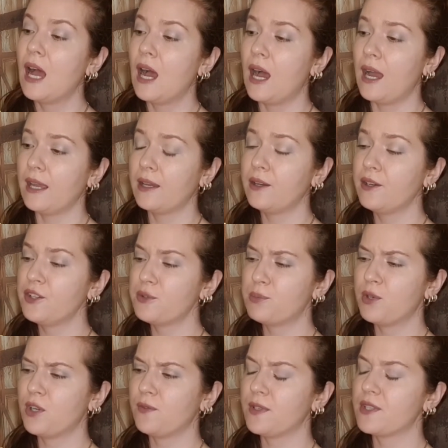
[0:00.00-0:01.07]
I urge
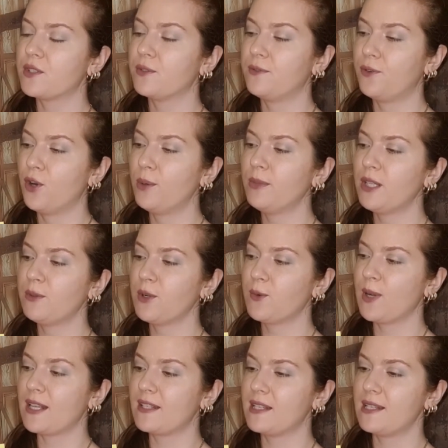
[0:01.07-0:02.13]
Purvis to formally
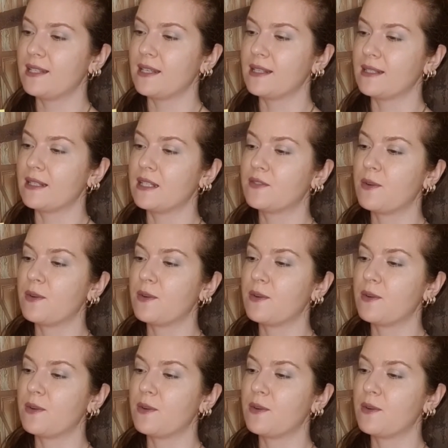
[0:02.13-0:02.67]
request assistance